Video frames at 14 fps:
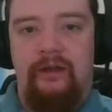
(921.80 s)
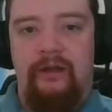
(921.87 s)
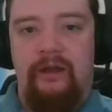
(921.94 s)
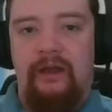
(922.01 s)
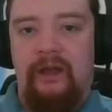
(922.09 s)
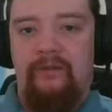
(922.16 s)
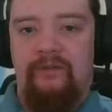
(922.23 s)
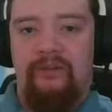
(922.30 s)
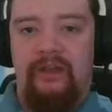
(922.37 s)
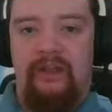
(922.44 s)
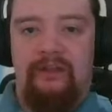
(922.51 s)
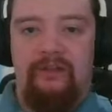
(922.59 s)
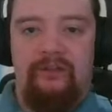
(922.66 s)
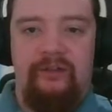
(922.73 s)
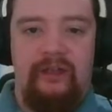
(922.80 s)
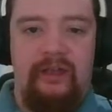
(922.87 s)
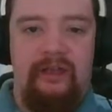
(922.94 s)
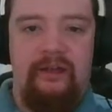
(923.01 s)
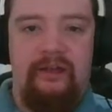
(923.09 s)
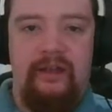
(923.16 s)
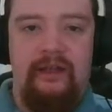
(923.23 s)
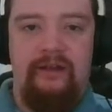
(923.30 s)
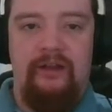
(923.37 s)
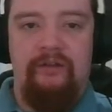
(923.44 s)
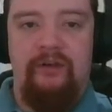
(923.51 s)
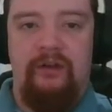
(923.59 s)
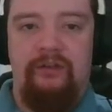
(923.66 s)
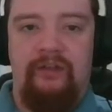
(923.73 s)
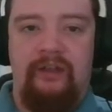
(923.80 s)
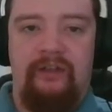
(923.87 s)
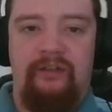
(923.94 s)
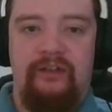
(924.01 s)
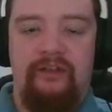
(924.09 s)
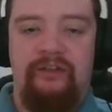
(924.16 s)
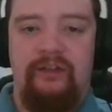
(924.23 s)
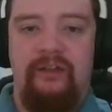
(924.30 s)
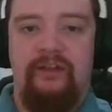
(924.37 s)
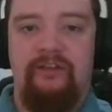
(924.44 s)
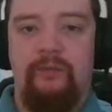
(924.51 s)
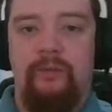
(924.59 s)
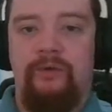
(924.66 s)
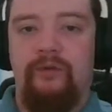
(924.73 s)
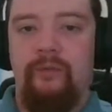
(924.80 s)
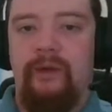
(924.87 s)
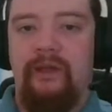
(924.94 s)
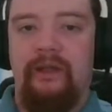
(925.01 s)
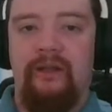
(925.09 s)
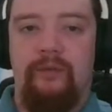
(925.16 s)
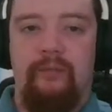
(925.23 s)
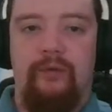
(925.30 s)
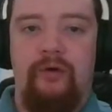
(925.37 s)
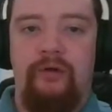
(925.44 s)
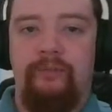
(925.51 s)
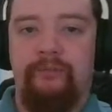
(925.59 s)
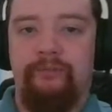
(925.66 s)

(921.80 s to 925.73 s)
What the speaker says: f takes, and then rook takes d6 would win at the pawn.